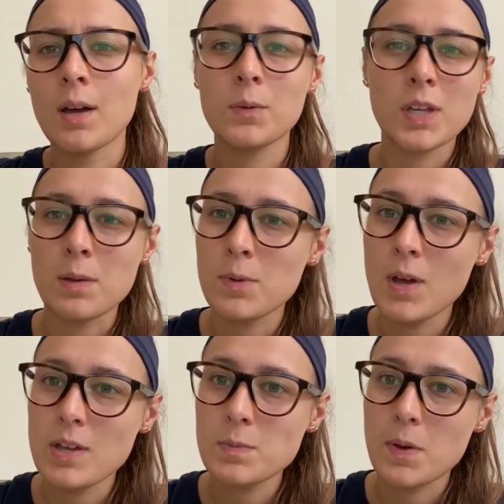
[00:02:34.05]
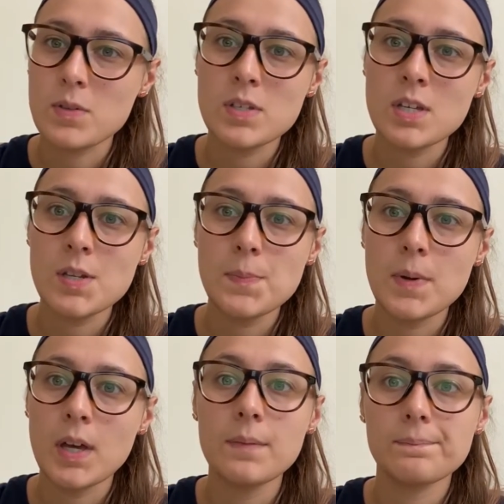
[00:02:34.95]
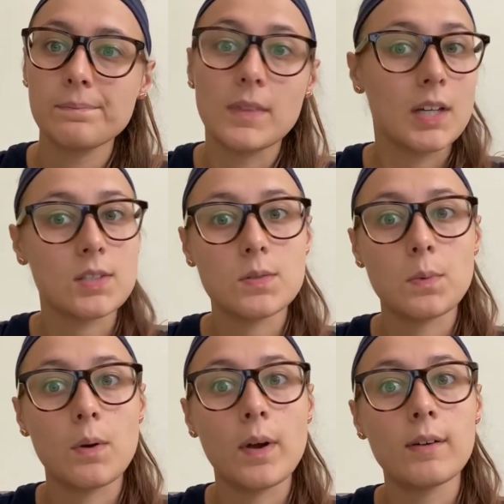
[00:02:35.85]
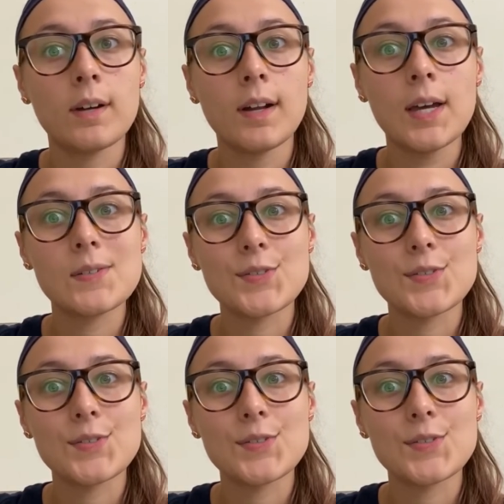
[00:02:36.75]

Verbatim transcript: I will keep you guys posted, but that's where we're at right now.